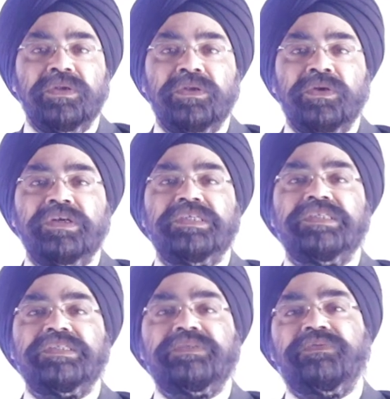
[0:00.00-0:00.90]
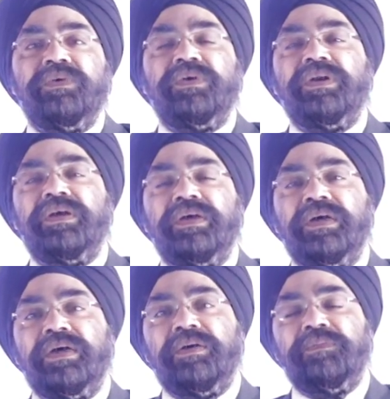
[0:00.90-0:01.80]
not just
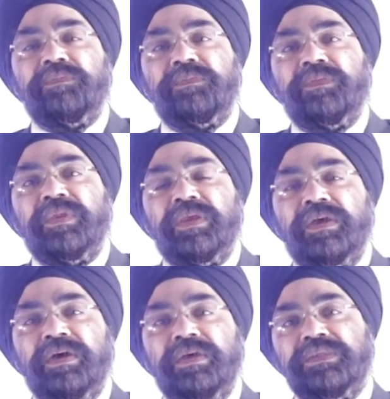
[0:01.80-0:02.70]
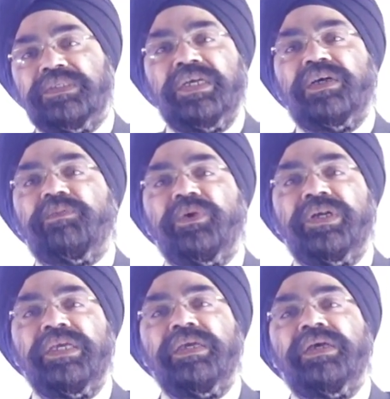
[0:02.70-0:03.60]
for Sikh
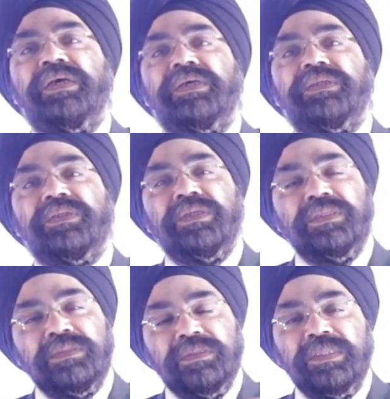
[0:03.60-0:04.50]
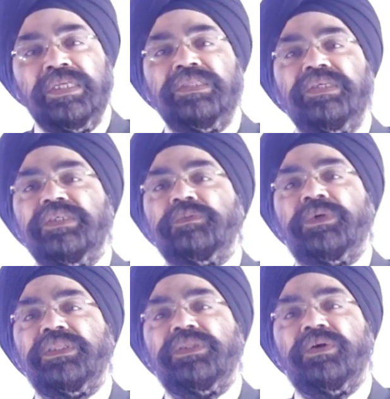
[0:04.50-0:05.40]
community. In this
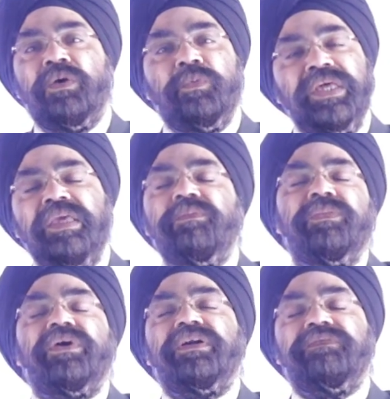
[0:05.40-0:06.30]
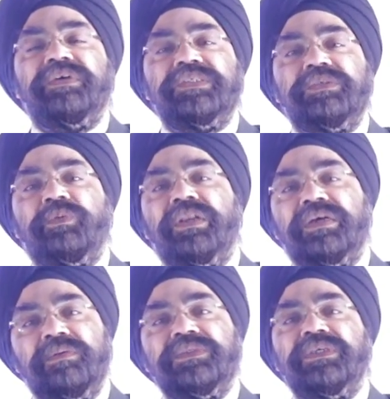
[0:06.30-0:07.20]
month, a very important festival
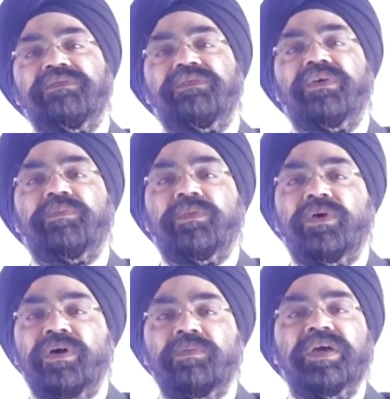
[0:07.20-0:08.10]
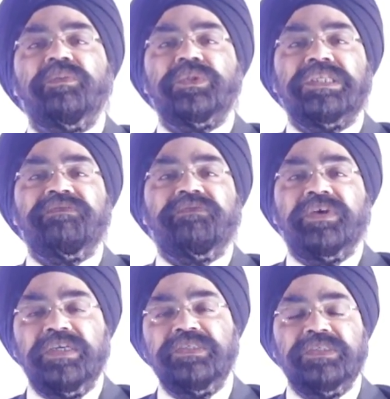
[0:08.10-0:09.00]
comes in for all my Muslim
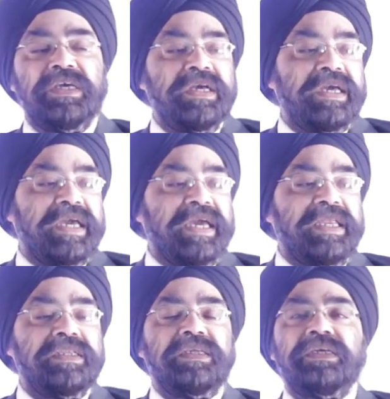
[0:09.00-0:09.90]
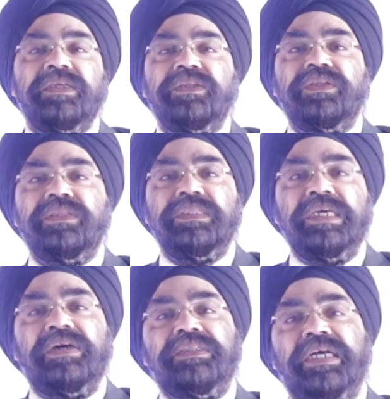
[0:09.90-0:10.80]
friends, and
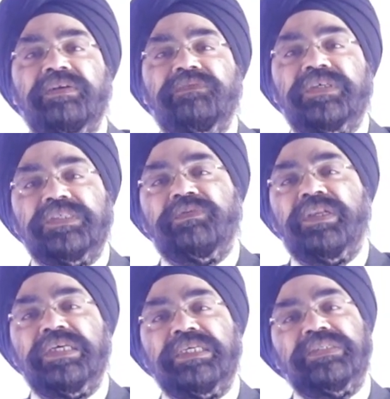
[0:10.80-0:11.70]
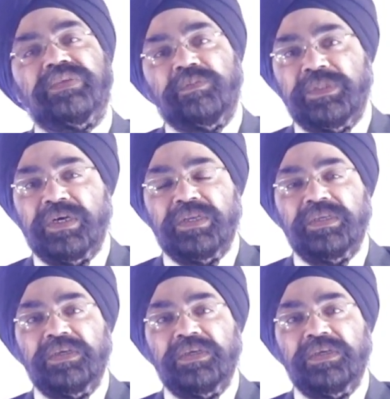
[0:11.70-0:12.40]
that festival is Ramadan.